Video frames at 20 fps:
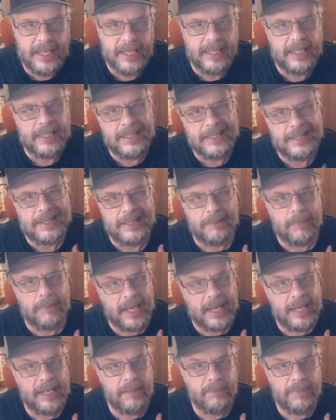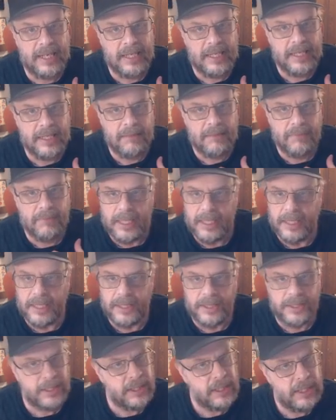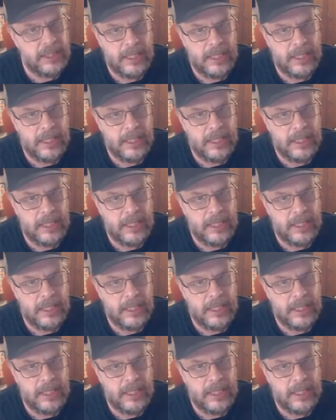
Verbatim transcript: at least in my opinion, because,